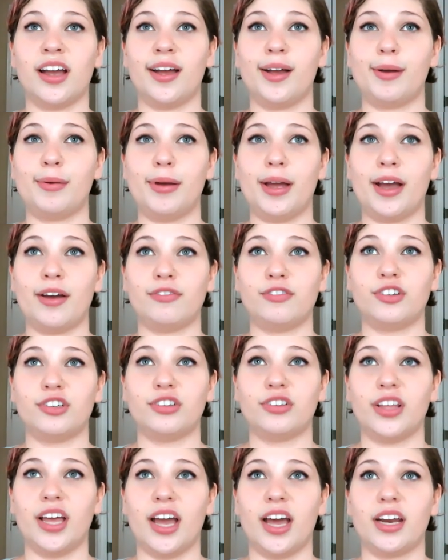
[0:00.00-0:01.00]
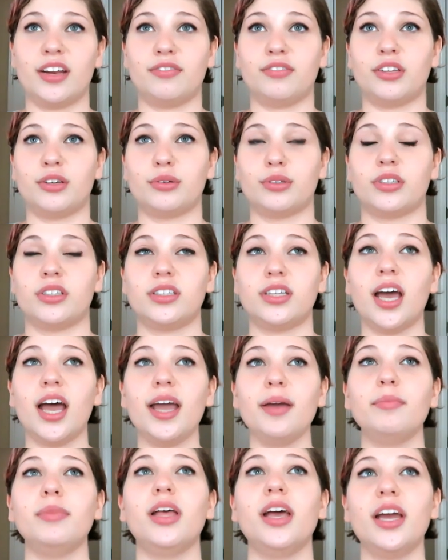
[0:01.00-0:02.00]
after that if there was a
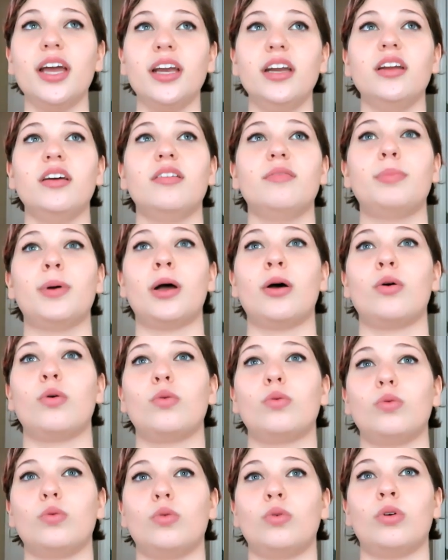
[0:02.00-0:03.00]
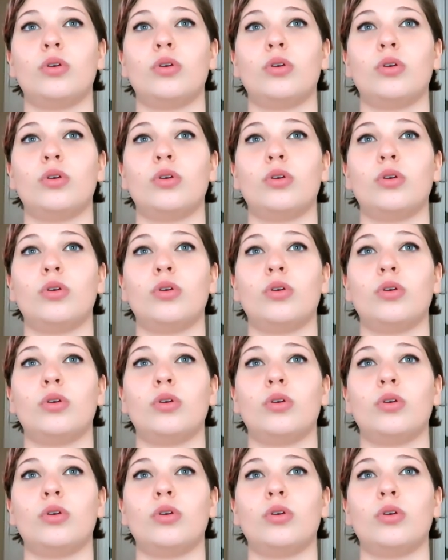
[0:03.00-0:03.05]
timeline about,